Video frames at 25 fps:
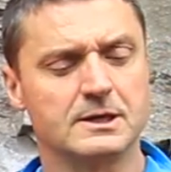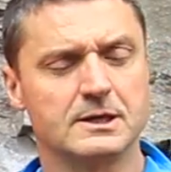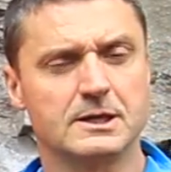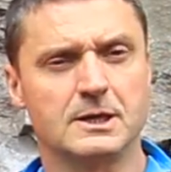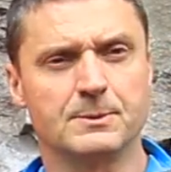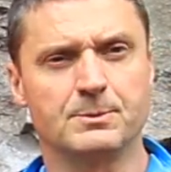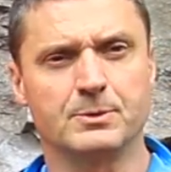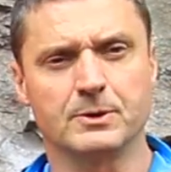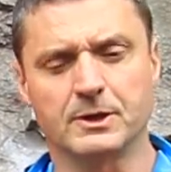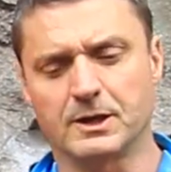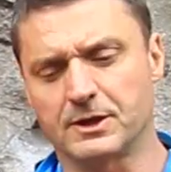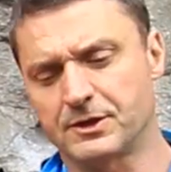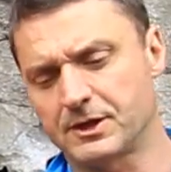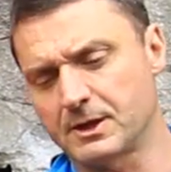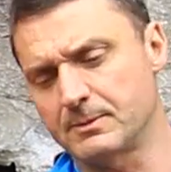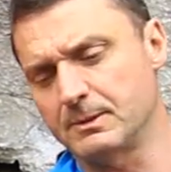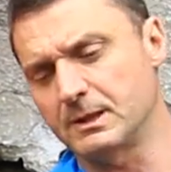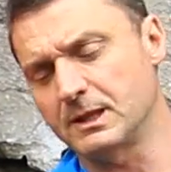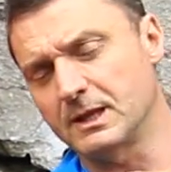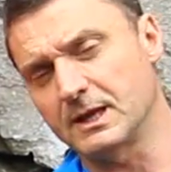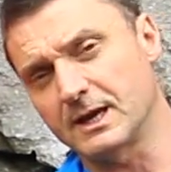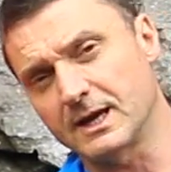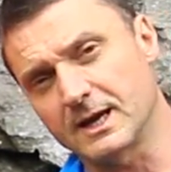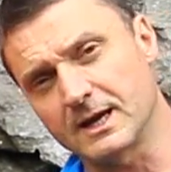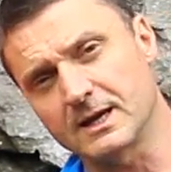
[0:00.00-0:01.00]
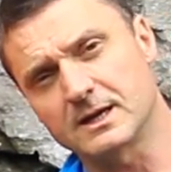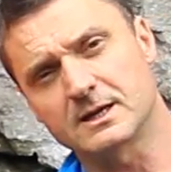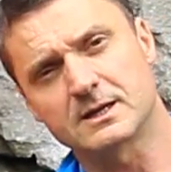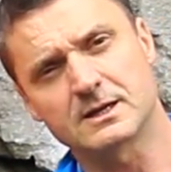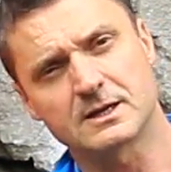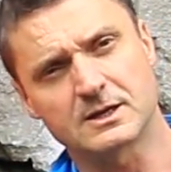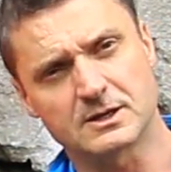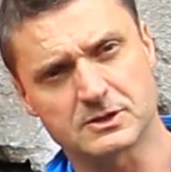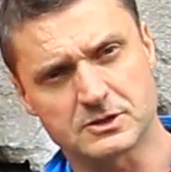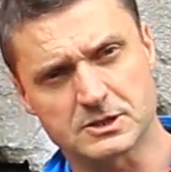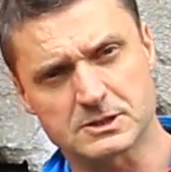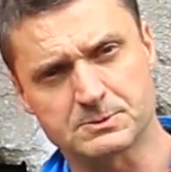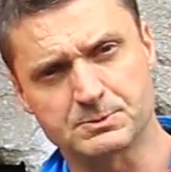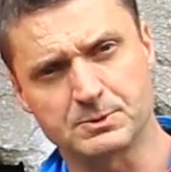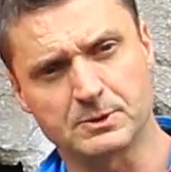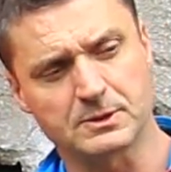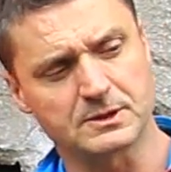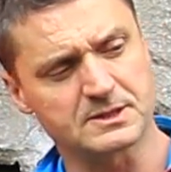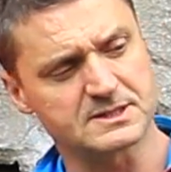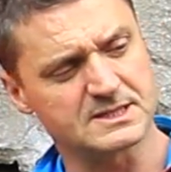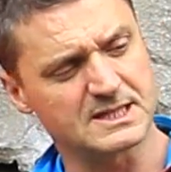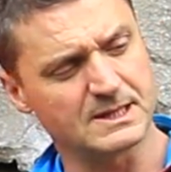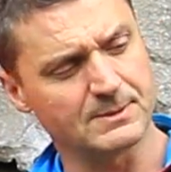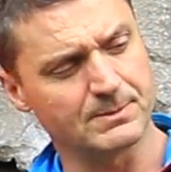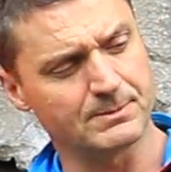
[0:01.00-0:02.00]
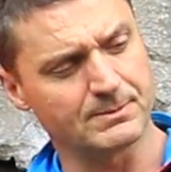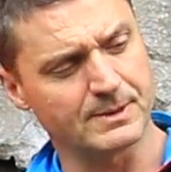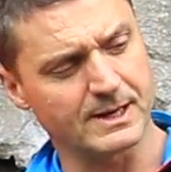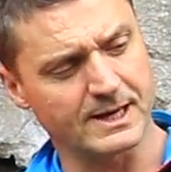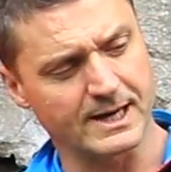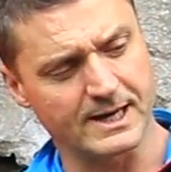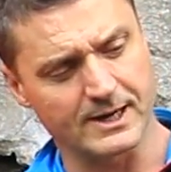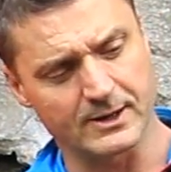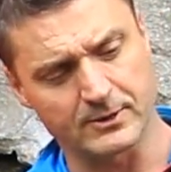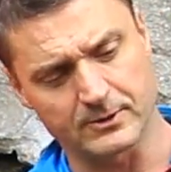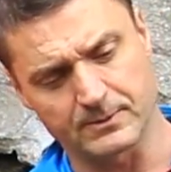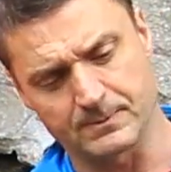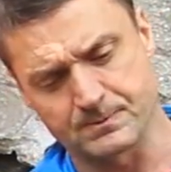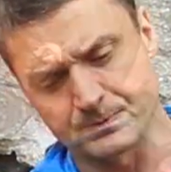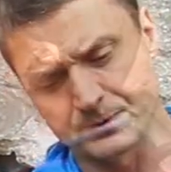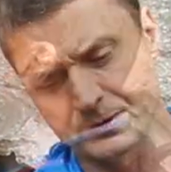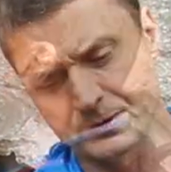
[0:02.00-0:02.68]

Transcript: you put your thumb in there and just pull the sleeping bag out.